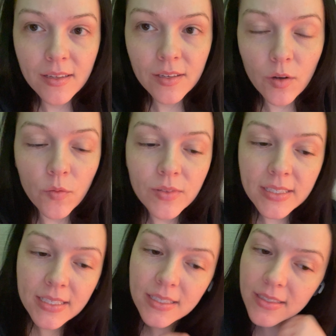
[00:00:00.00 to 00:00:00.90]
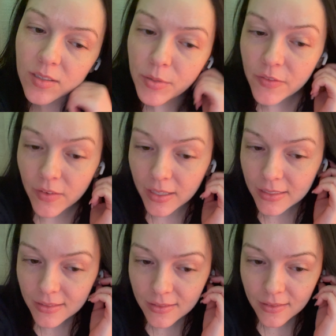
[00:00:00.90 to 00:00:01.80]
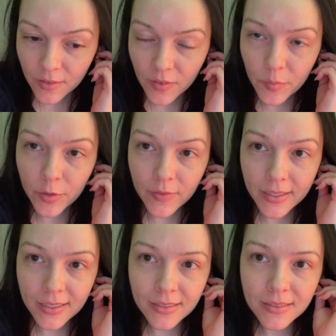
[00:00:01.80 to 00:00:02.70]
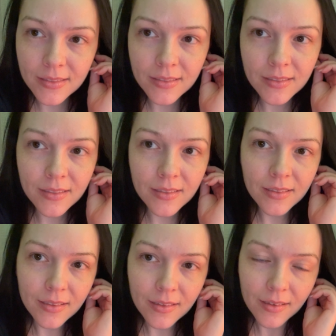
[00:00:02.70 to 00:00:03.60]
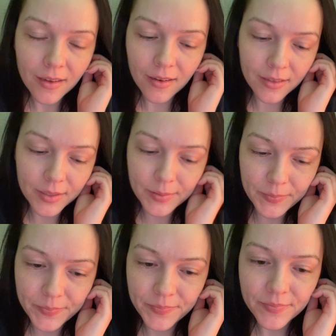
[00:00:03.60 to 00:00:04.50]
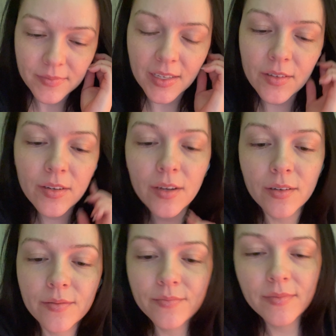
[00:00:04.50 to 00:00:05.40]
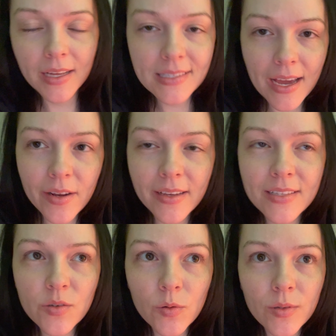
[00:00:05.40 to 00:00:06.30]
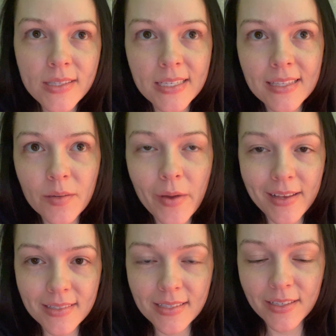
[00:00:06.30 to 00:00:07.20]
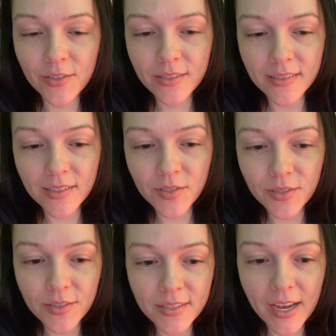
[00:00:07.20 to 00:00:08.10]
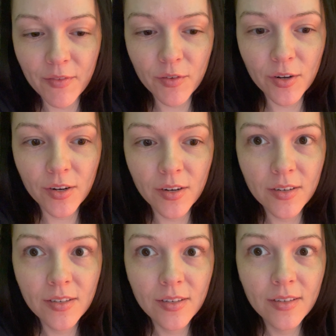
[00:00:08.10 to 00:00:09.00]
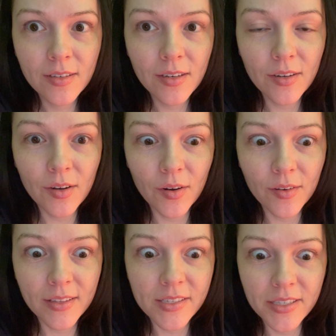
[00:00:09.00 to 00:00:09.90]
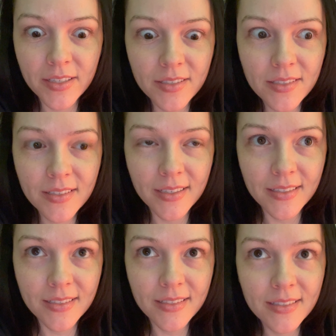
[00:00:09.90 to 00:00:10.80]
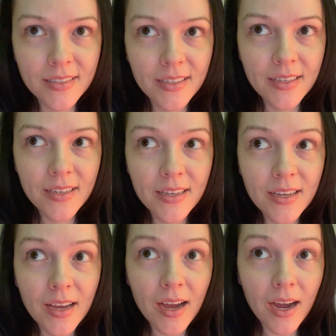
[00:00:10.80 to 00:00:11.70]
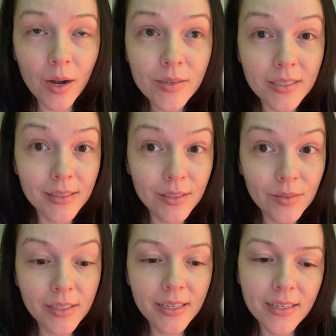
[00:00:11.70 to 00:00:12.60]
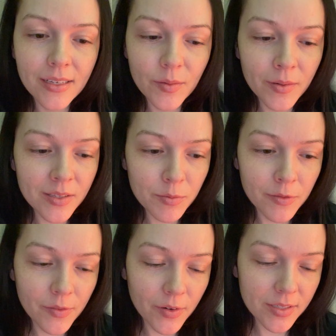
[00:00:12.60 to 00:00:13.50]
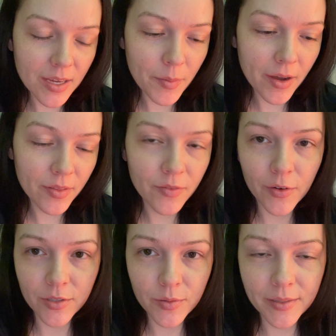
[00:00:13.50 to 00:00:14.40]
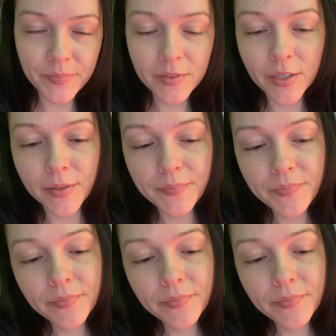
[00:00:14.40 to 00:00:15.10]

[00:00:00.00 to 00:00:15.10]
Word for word: Hopefully it'll be fun, a fun movie. Um, I don't know. It's kind of it's cool seeing them as the Sanderson sisters after all these years because I was a little kid when this movie first came out, the first one. So